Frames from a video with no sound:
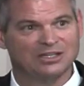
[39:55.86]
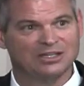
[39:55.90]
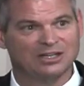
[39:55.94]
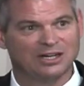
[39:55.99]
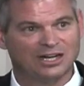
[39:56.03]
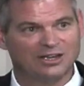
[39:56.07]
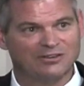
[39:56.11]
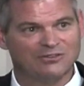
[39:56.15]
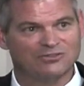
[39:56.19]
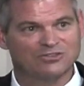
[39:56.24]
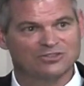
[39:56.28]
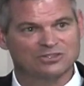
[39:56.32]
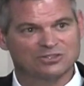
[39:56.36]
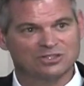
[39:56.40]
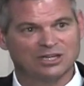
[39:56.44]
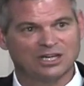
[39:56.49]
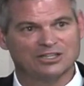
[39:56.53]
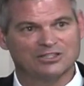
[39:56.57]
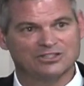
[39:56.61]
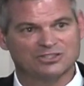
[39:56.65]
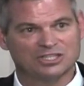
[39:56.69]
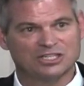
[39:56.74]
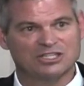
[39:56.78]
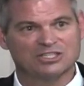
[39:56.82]
I've,
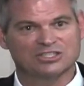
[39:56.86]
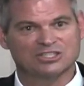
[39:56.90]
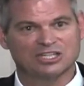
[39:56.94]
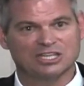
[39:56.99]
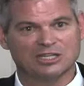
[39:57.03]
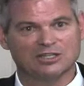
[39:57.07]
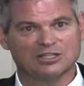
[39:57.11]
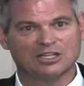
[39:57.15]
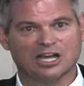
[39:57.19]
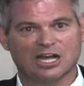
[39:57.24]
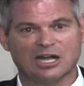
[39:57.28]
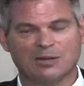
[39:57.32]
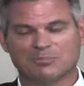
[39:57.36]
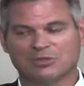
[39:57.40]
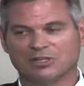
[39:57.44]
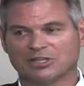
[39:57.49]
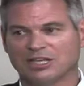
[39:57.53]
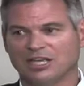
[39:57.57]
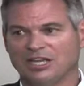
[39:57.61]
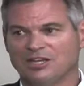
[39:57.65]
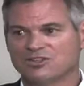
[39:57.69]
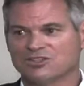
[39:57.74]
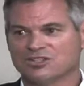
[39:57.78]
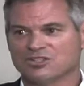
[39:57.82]
i see skin
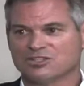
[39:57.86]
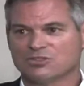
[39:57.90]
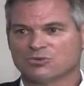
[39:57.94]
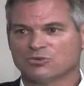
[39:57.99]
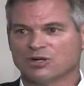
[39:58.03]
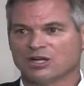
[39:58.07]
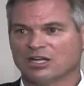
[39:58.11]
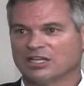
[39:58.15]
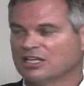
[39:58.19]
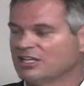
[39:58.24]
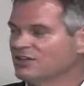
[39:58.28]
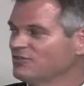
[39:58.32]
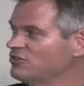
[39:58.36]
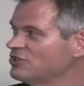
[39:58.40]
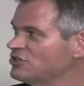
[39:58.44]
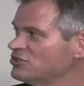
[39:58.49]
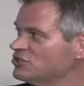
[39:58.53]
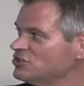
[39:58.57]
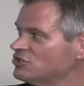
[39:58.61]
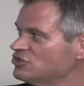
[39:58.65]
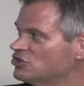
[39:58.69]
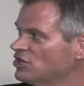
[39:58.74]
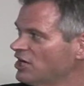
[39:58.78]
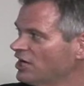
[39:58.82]
complications when I give
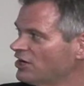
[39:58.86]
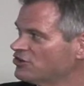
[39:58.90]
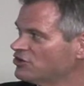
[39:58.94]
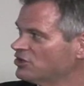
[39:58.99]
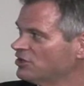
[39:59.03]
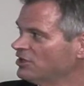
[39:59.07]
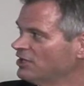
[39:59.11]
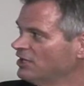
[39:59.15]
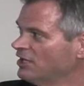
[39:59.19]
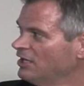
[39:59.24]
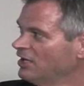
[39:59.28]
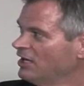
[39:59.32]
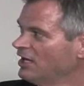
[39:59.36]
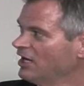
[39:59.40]
this injection,